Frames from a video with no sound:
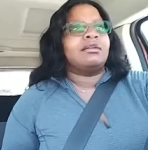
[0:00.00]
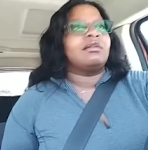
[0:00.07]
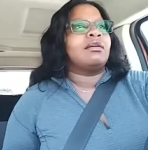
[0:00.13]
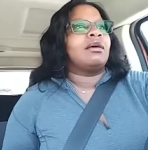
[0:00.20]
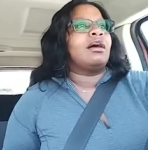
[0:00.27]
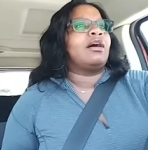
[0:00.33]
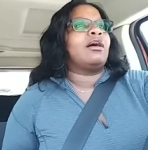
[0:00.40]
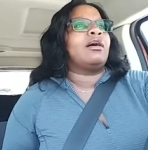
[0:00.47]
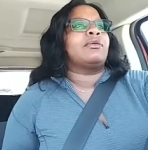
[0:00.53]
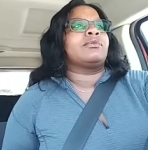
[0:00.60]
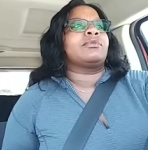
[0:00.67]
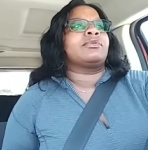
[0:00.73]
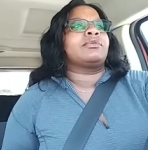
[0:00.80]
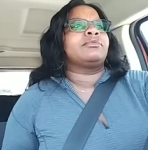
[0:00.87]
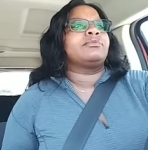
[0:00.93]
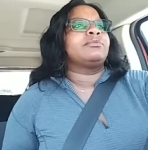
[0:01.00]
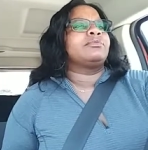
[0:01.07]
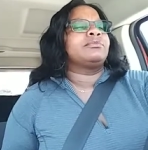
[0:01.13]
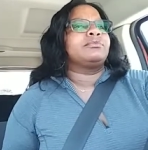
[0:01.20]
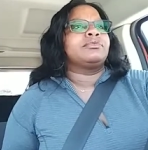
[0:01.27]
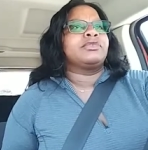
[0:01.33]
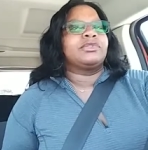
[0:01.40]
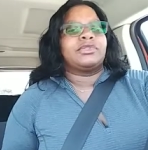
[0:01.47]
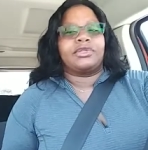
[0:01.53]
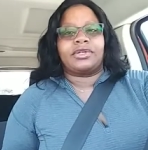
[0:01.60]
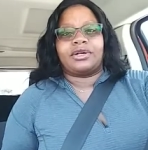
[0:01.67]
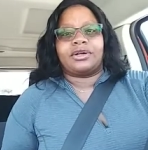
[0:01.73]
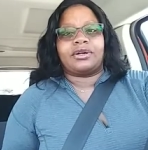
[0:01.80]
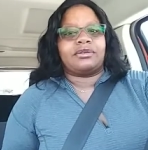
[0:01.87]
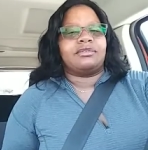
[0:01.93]
oh,
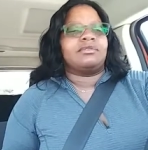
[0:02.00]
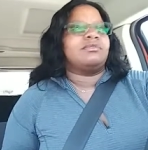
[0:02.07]
girl,